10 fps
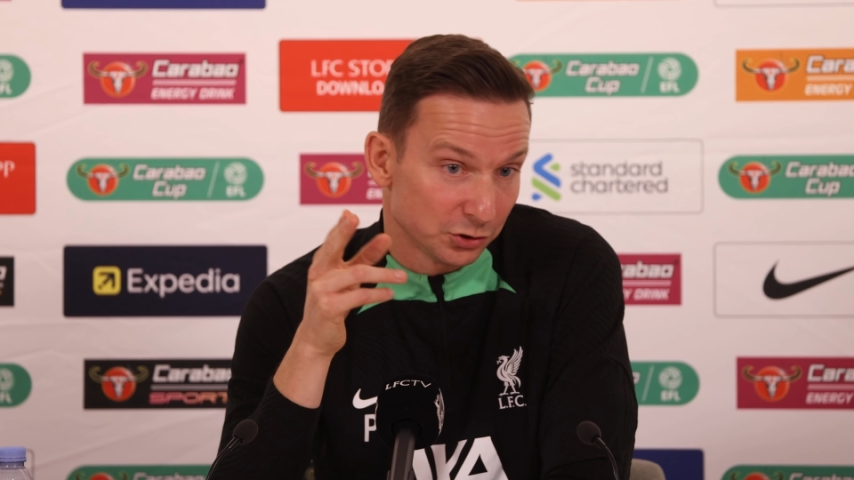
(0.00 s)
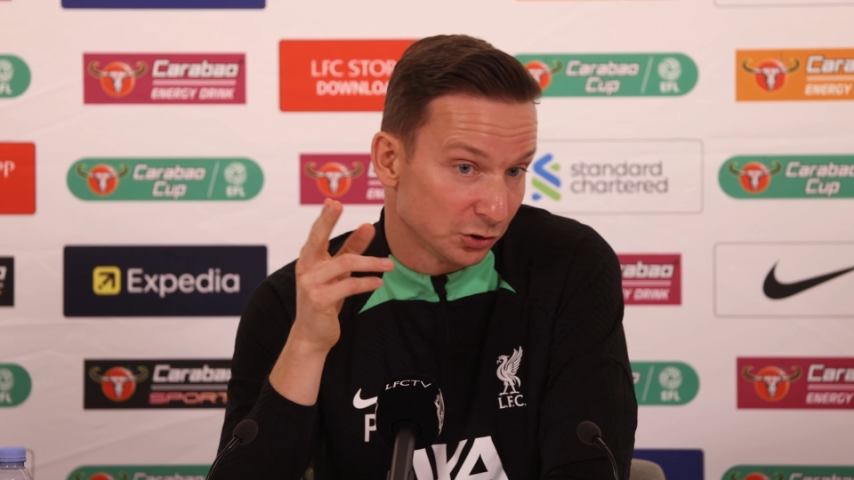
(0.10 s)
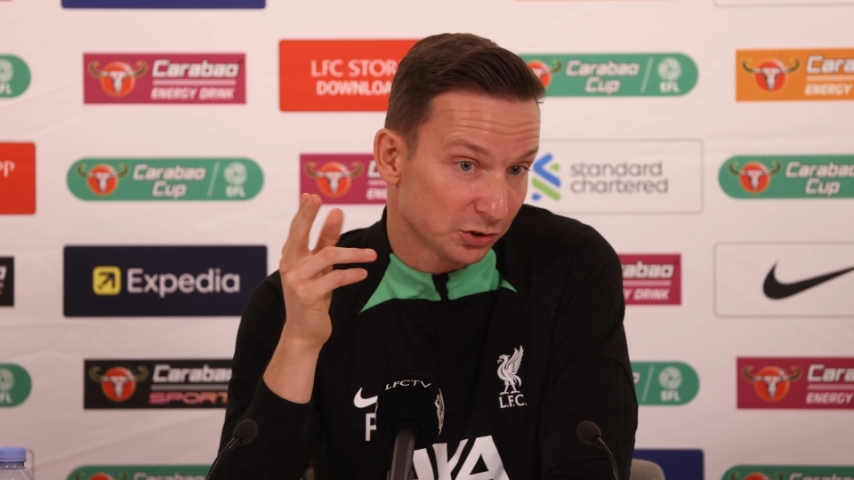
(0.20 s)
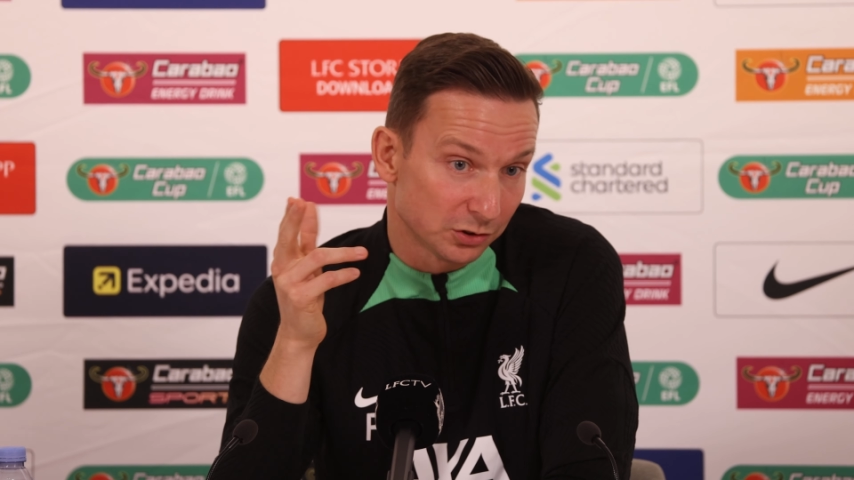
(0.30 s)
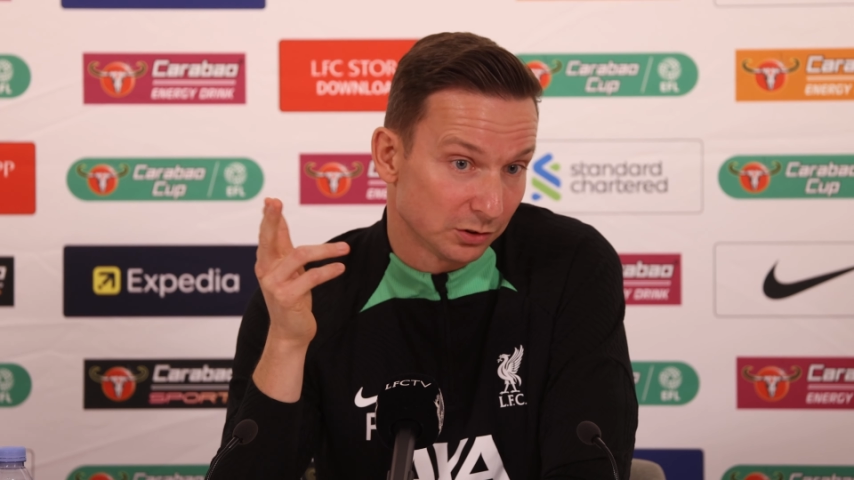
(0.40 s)
And
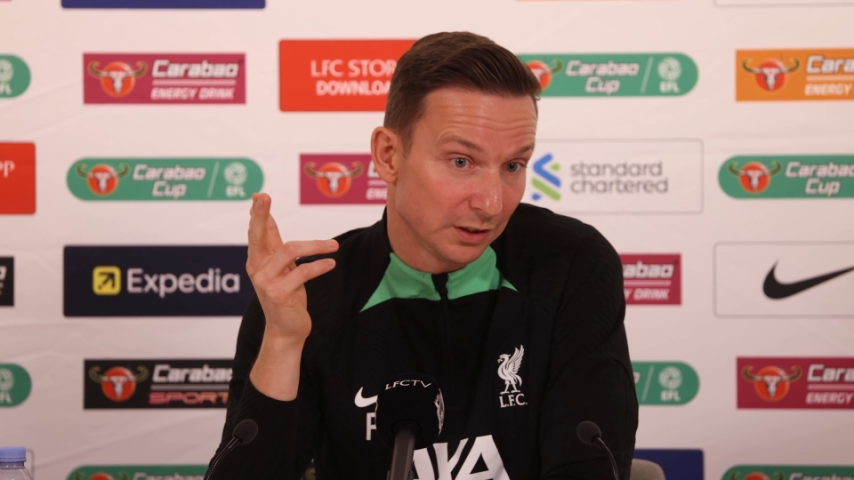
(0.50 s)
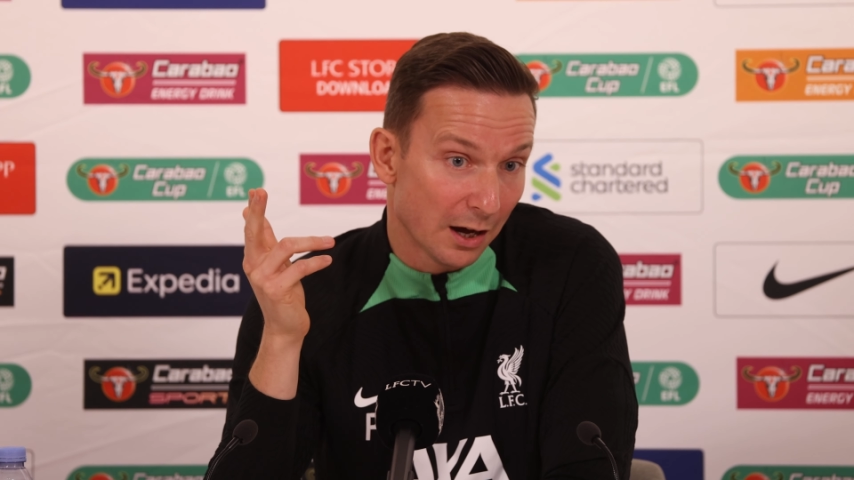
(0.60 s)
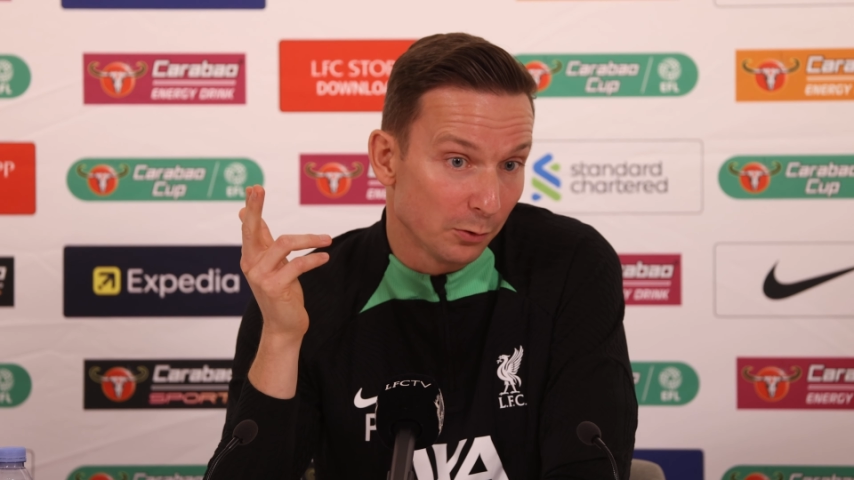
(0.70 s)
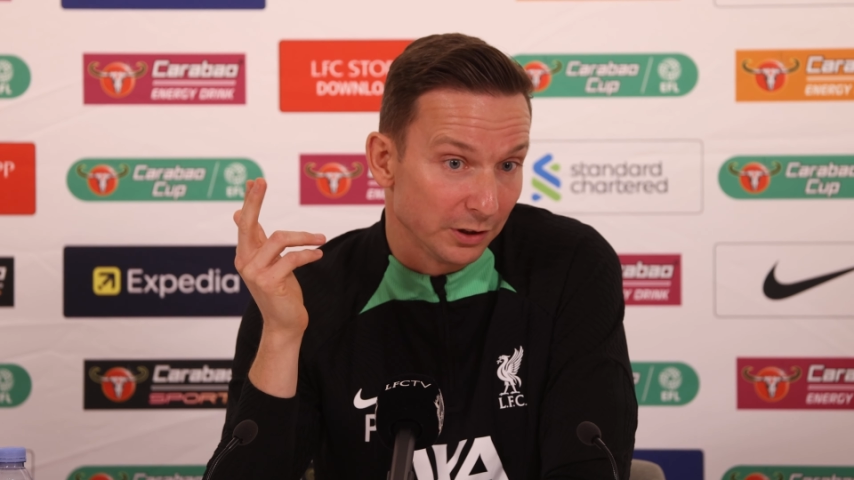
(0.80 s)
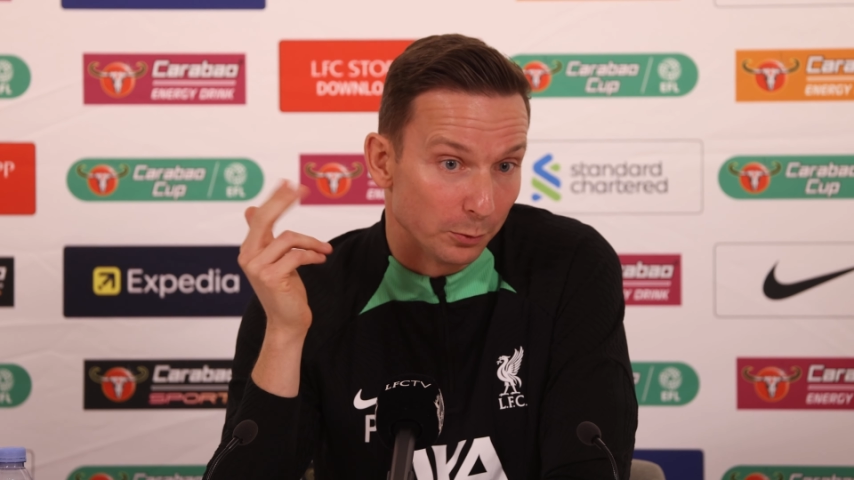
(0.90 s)
just
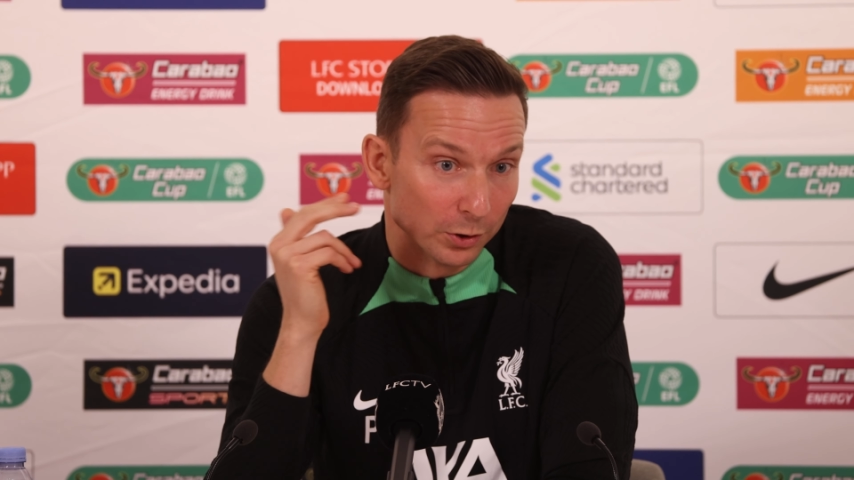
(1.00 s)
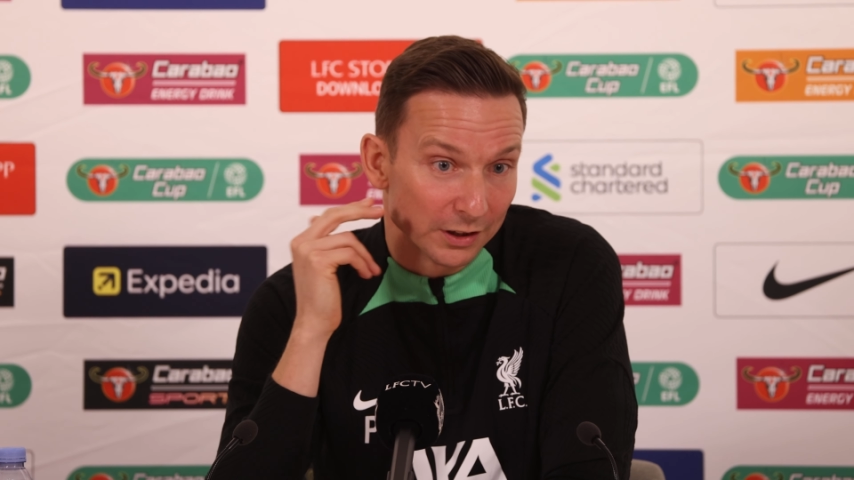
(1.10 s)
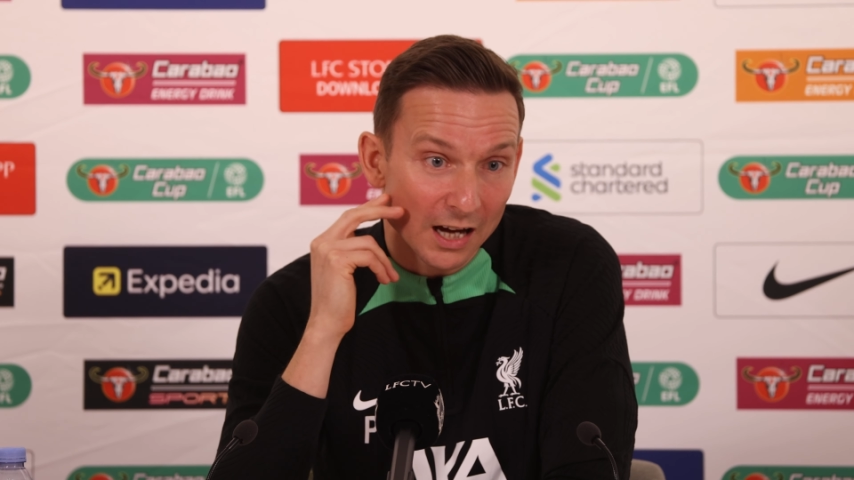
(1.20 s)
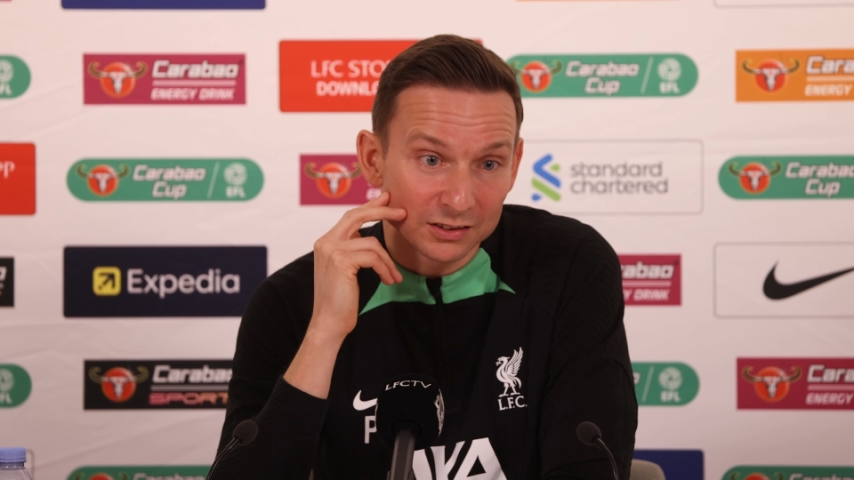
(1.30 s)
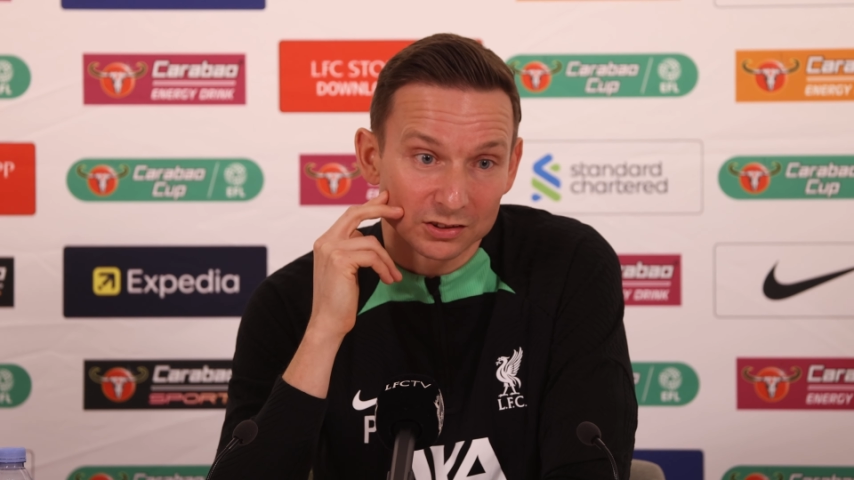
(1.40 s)
now, they
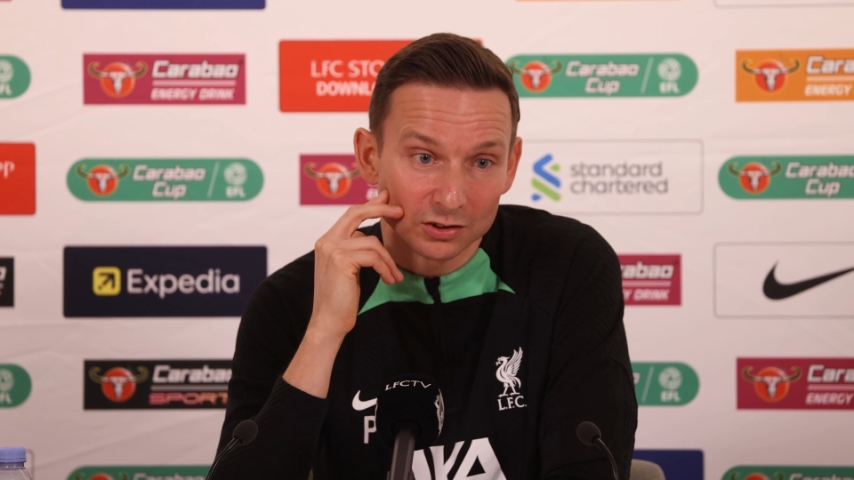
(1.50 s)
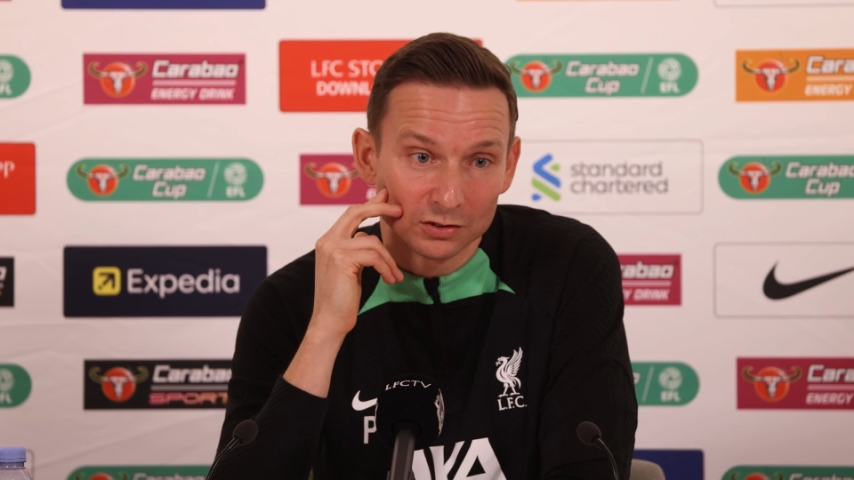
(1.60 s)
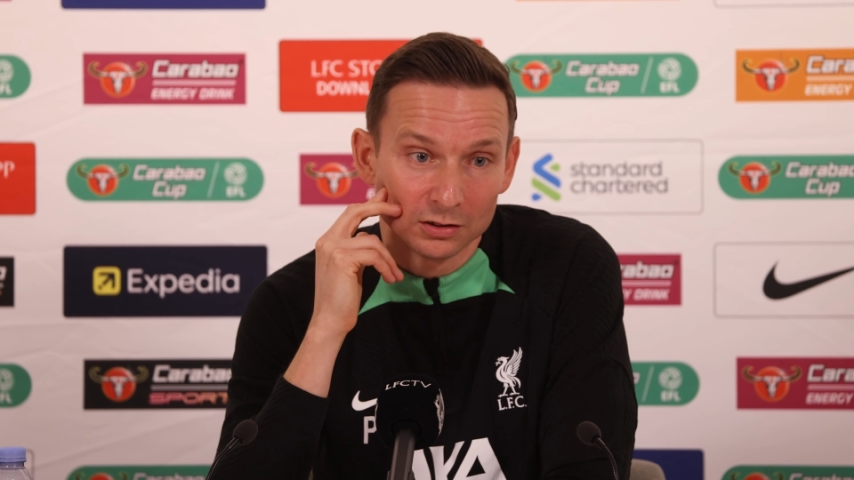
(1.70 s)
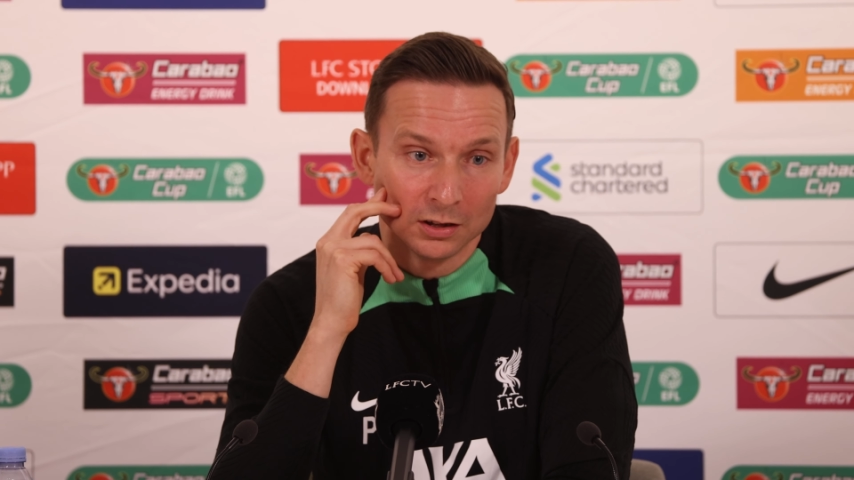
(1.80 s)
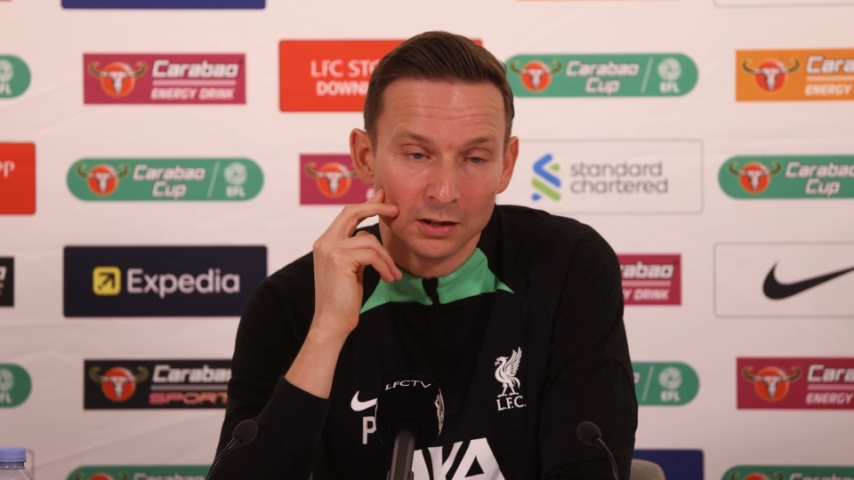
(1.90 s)
won Arsenal.